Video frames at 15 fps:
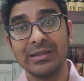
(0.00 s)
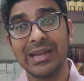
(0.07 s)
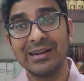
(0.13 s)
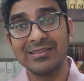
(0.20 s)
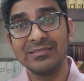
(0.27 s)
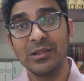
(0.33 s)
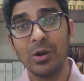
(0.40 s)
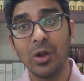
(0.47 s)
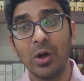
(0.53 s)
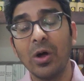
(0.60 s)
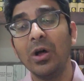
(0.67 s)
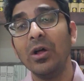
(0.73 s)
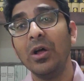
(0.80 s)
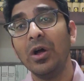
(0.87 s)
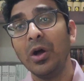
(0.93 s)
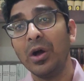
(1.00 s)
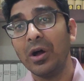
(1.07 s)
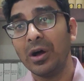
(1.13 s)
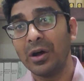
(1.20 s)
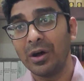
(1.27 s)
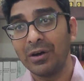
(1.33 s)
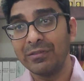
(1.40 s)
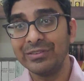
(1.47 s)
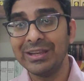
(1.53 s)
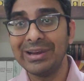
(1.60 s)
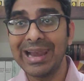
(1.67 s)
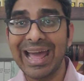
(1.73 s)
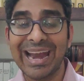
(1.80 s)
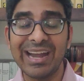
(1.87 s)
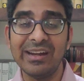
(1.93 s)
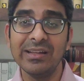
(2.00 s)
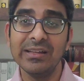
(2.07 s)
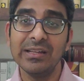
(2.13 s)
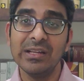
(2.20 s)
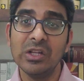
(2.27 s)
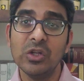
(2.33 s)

That is the law of the land.